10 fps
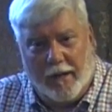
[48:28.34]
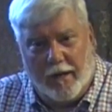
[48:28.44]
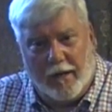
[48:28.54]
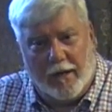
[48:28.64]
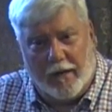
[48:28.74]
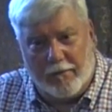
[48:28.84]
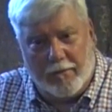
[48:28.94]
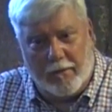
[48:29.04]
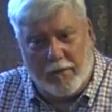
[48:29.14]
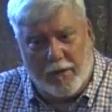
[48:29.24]
the,
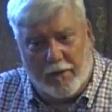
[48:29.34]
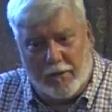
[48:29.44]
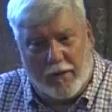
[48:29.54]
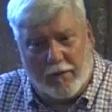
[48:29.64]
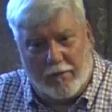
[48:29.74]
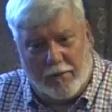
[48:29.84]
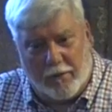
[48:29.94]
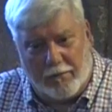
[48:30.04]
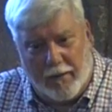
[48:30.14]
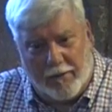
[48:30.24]

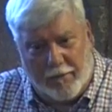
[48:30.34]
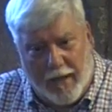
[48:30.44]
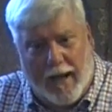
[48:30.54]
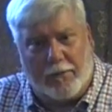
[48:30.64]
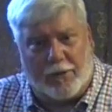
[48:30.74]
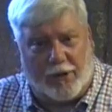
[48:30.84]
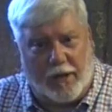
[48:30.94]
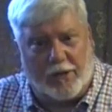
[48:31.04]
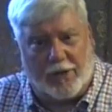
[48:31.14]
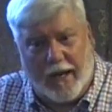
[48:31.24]
the Bible
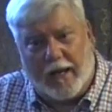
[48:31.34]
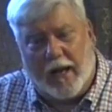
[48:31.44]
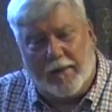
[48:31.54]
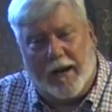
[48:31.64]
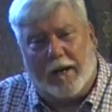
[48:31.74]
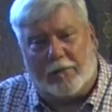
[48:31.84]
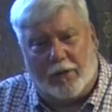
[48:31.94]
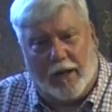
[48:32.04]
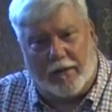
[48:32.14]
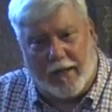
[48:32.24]
says they came
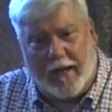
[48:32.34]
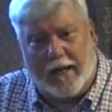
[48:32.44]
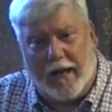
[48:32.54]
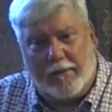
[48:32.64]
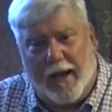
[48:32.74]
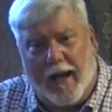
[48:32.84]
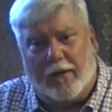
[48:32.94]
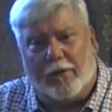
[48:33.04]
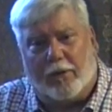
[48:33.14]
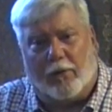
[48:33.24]
after they came out
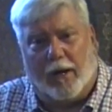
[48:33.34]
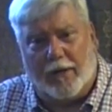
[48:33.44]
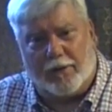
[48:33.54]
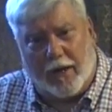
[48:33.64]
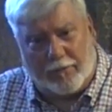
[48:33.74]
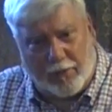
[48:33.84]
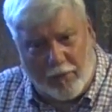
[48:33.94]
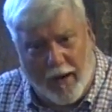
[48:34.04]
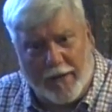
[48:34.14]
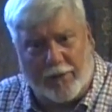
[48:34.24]
of their graves after
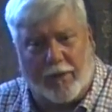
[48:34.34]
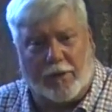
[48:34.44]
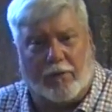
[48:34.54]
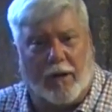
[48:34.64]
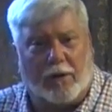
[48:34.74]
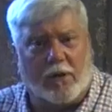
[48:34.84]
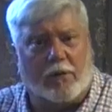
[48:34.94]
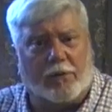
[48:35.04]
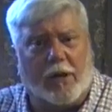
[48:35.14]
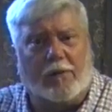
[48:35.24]
Christ's resurrection
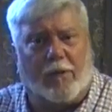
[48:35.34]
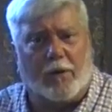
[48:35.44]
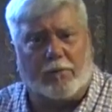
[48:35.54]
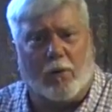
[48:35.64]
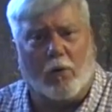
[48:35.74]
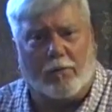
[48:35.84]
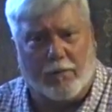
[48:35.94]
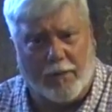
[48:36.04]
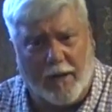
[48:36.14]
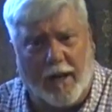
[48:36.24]
because he's firstborn
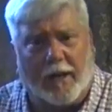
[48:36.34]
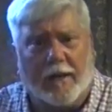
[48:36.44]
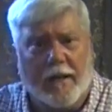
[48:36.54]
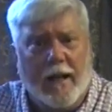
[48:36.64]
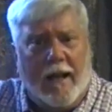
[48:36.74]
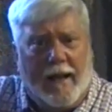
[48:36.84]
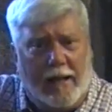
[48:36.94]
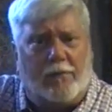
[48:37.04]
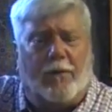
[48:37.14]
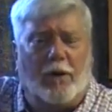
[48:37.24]
from the dead.
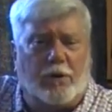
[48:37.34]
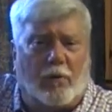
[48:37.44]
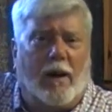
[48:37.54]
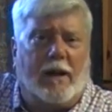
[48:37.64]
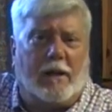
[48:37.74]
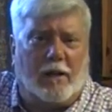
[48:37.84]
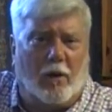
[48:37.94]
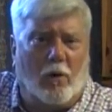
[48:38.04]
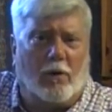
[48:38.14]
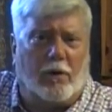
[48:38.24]
He's first rank in
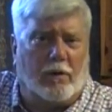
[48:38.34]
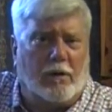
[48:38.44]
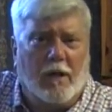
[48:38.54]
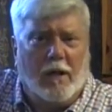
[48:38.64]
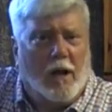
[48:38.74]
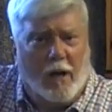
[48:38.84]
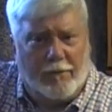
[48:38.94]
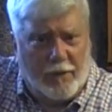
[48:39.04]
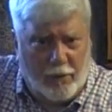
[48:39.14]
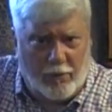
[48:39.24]
order of
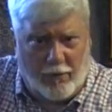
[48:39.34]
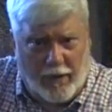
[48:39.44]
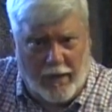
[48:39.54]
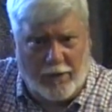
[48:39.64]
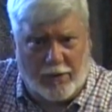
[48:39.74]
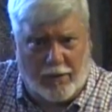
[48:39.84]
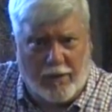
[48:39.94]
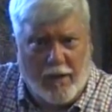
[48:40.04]
the new creation.